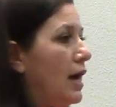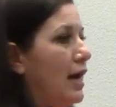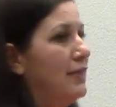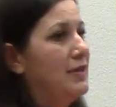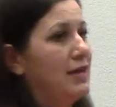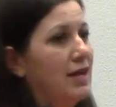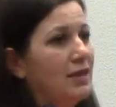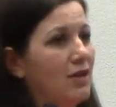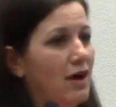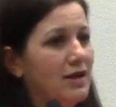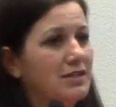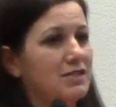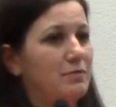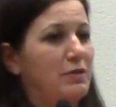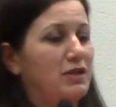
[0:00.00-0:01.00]
And then I
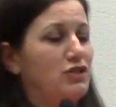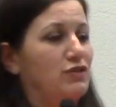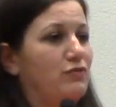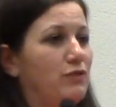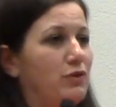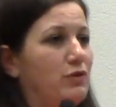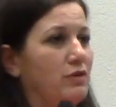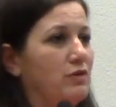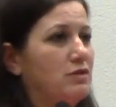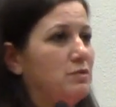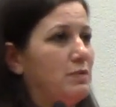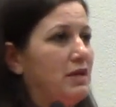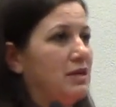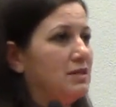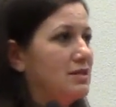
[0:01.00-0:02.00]
lost a bunch of recruits
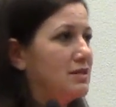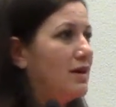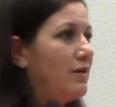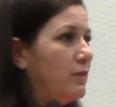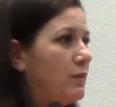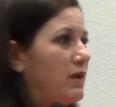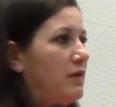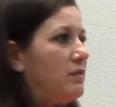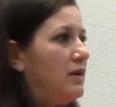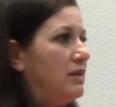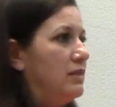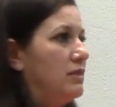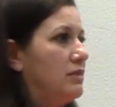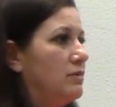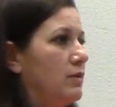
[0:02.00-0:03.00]
because, oh wait, we
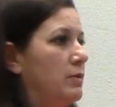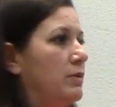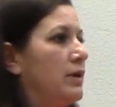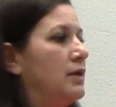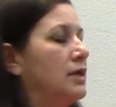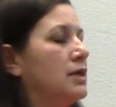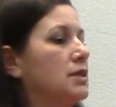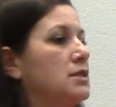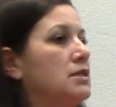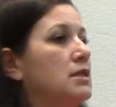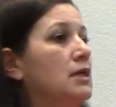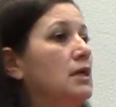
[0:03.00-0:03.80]
had 3 products.